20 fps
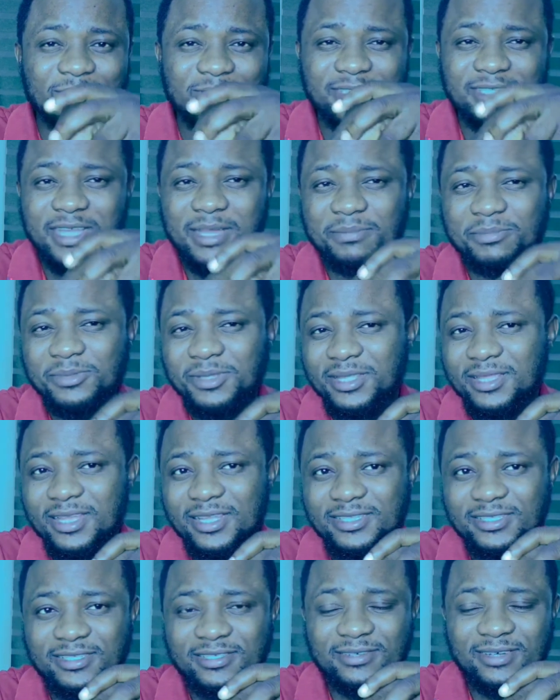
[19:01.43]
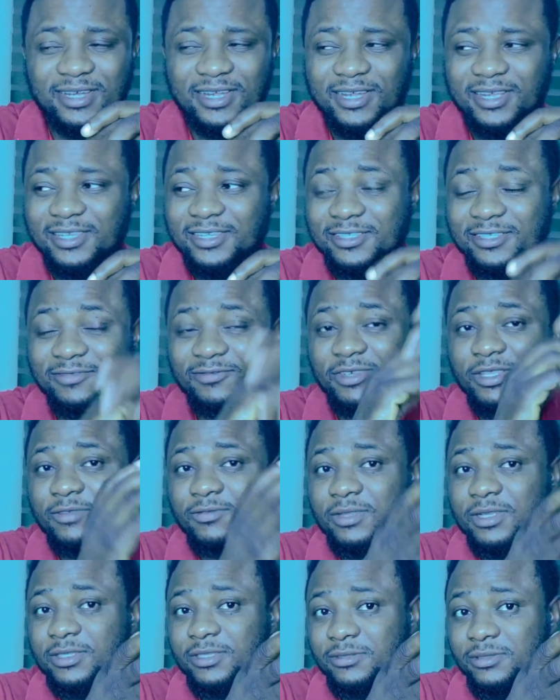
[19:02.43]
is happening in Nigeria. It's really,
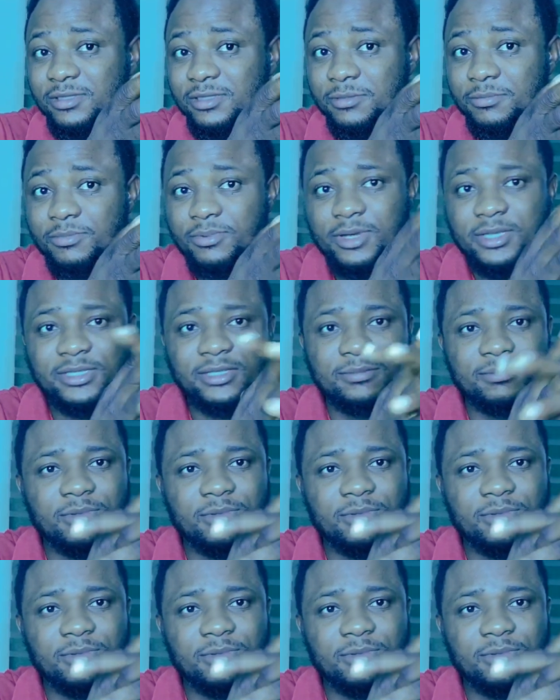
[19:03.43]
really depressing,